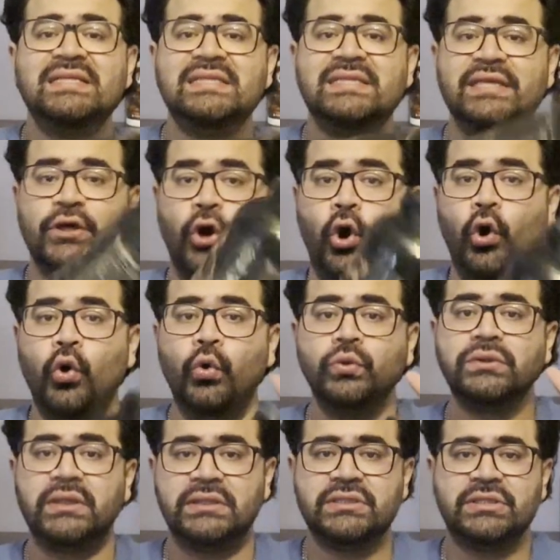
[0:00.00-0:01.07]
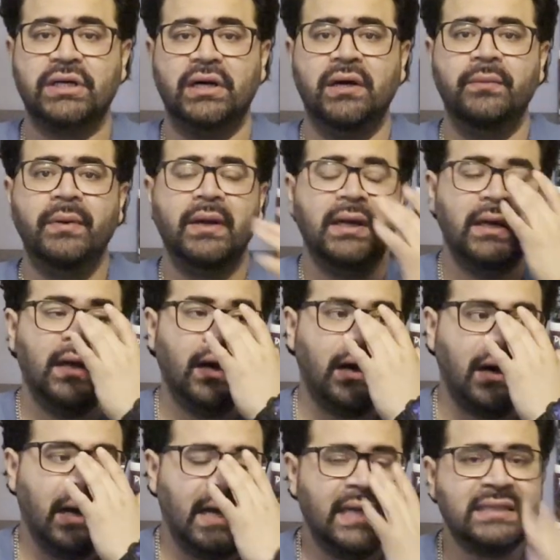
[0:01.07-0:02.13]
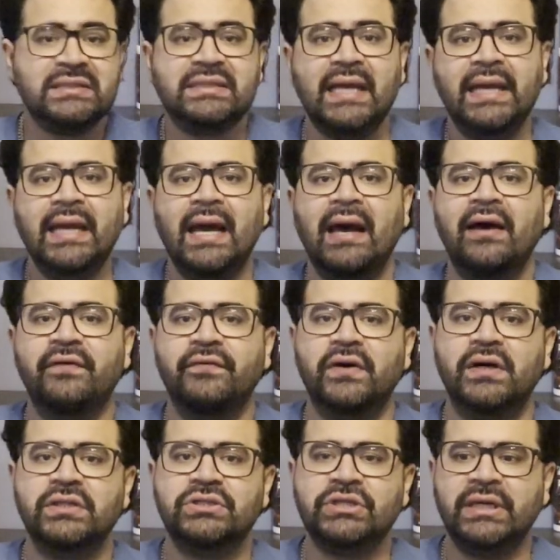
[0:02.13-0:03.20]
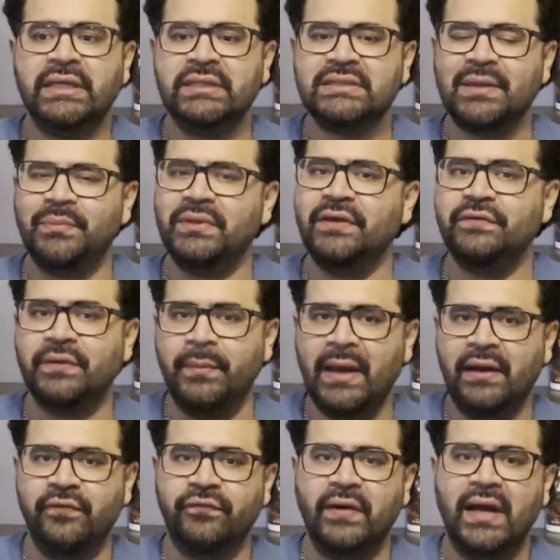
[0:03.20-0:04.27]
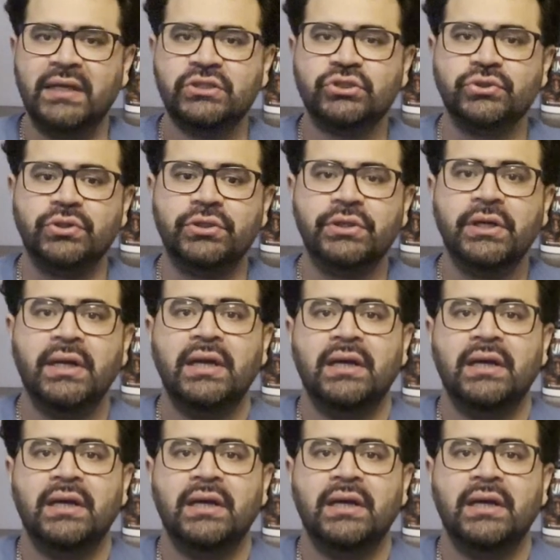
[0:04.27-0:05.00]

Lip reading: is the old tub. As they have changed, I believe, the manufacturer,